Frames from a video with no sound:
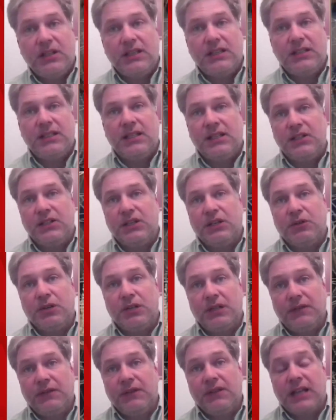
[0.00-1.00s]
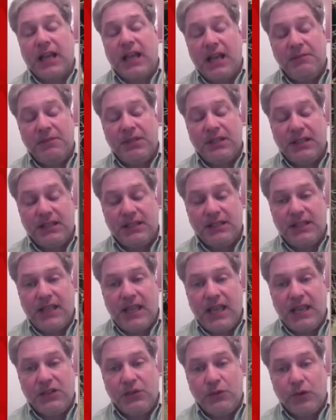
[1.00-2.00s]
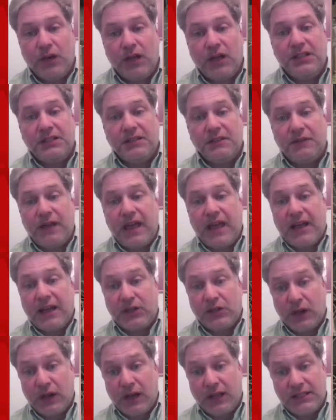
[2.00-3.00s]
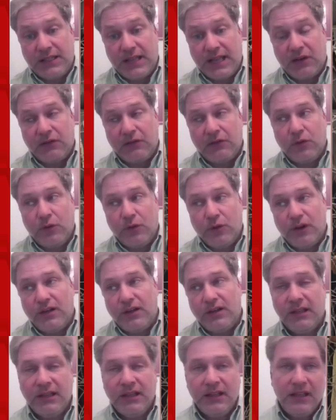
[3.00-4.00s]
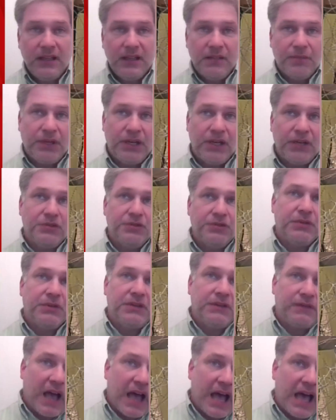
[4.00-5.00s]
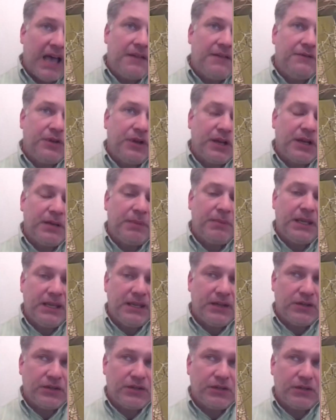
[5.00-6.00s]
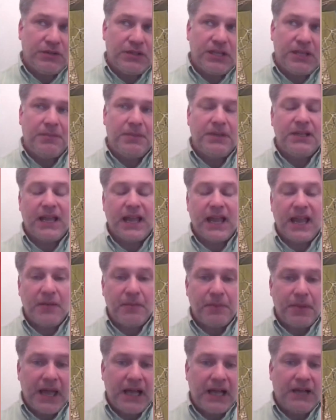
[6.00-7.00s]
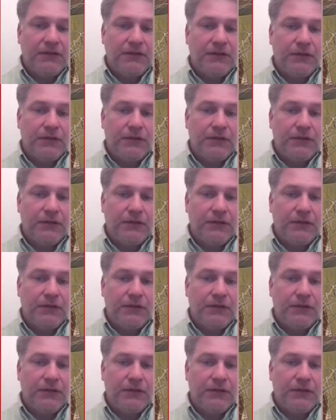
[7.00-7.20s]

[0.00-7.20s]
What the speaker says: on these things. There were different times that this case was, in fact, tossed out of court. But it revived on appeal, so it was up and down, back and